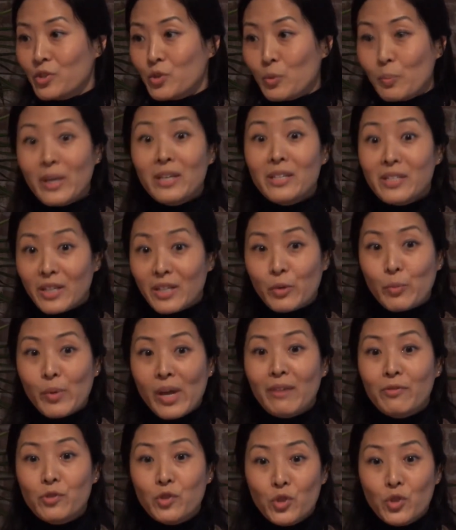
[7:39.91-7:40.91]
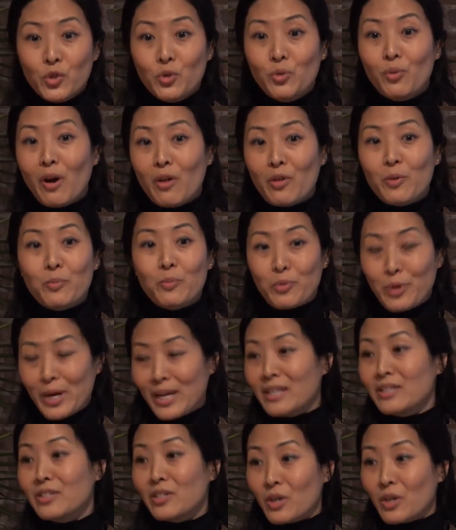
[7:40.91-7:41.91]
So basically, we have two other
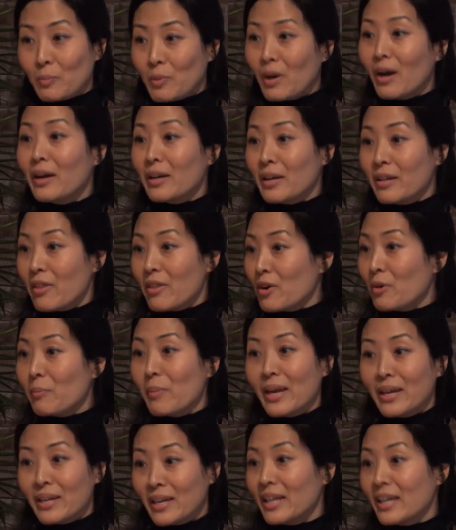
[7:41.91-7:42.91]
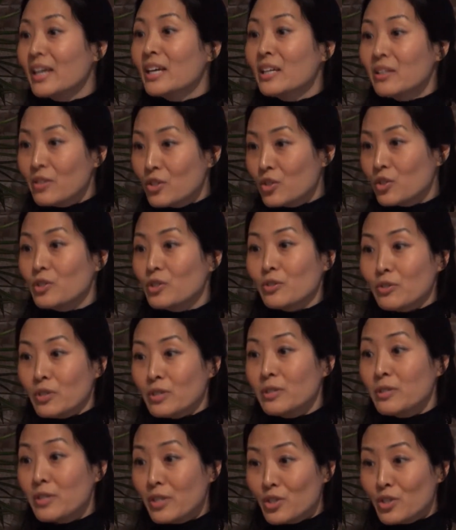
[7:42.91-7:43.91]
brains in our body that are making
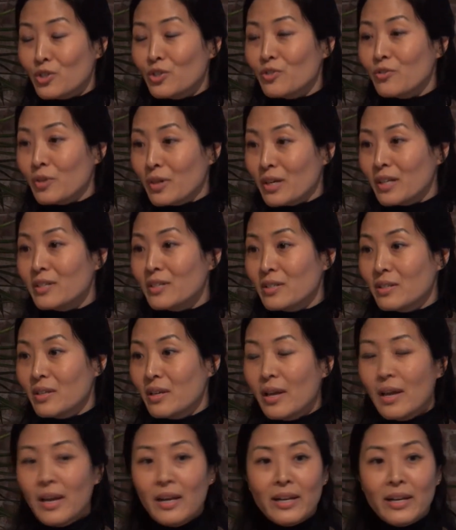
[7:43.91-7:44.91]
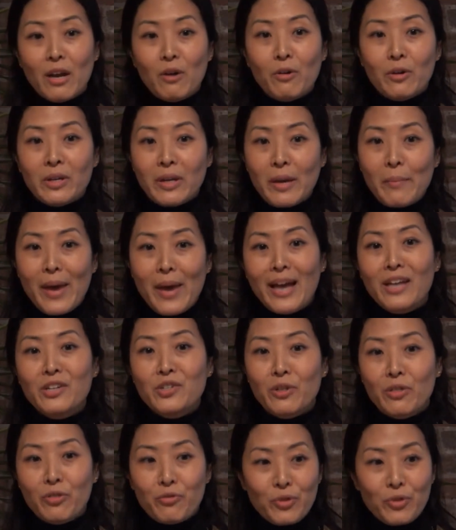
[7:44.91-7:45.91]
decisions for us. Now,
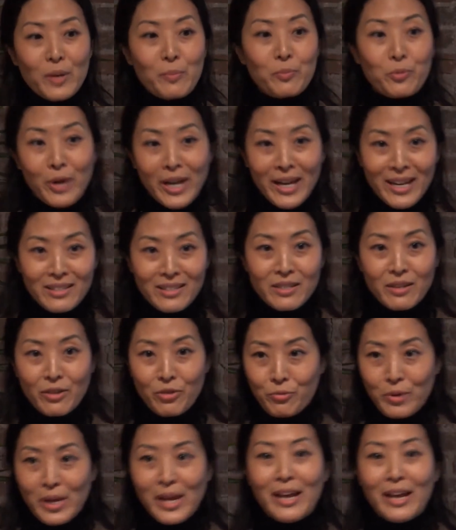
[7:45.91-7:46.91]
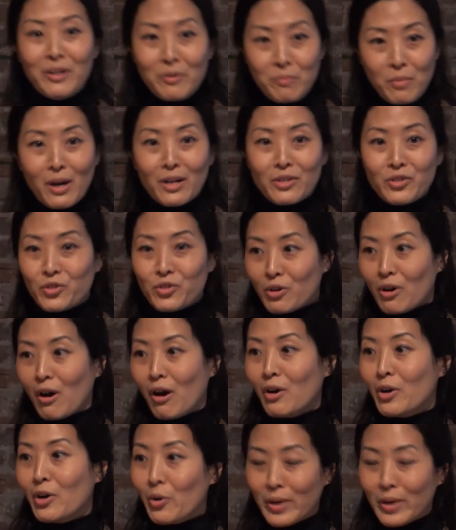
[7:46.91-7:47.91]
imagine three brains, three-headed monster,
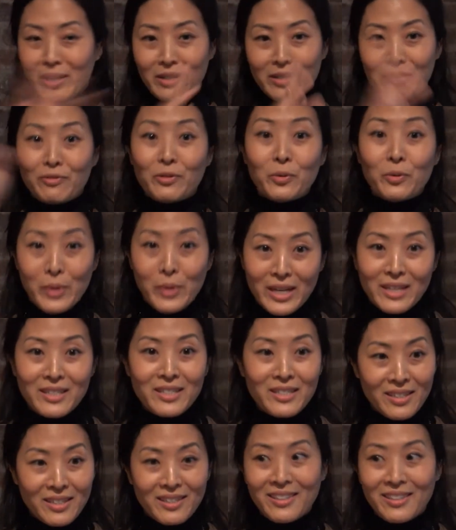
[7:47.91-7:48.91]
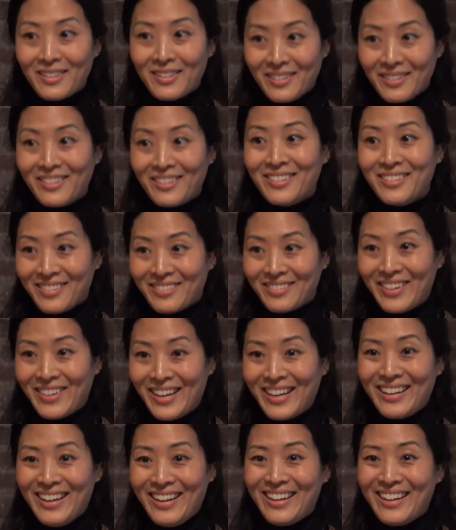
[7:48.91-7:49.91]
all going in different ways,
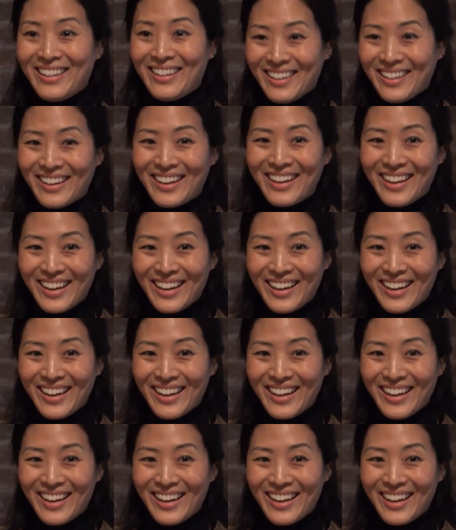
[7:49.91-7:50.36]
right?